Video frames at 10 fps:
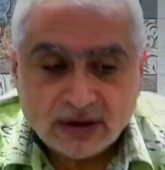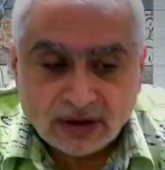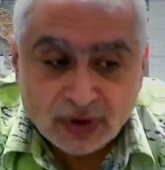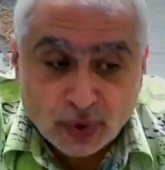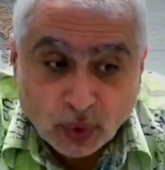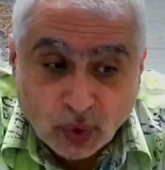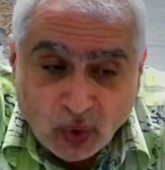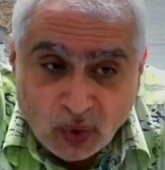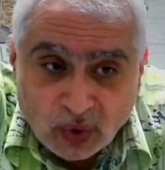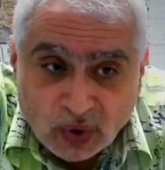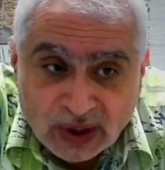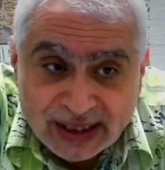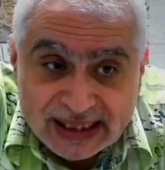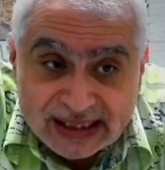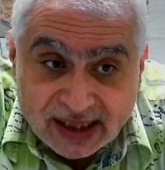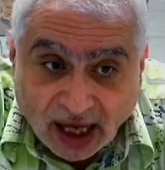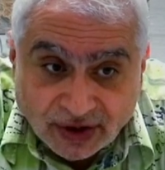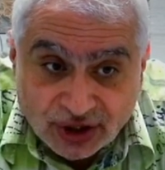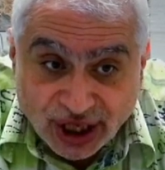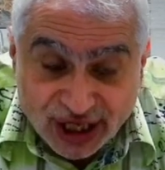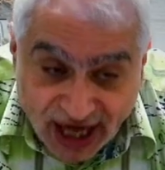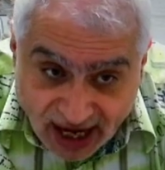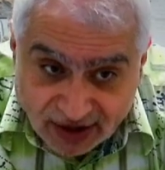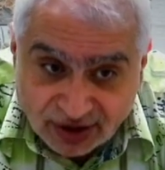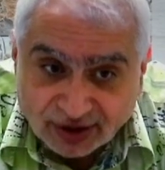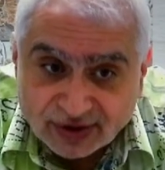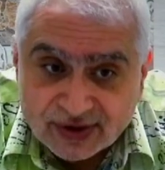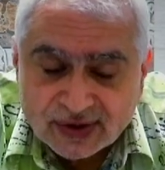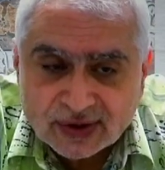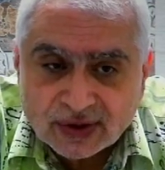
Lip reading: You know, such a dangerous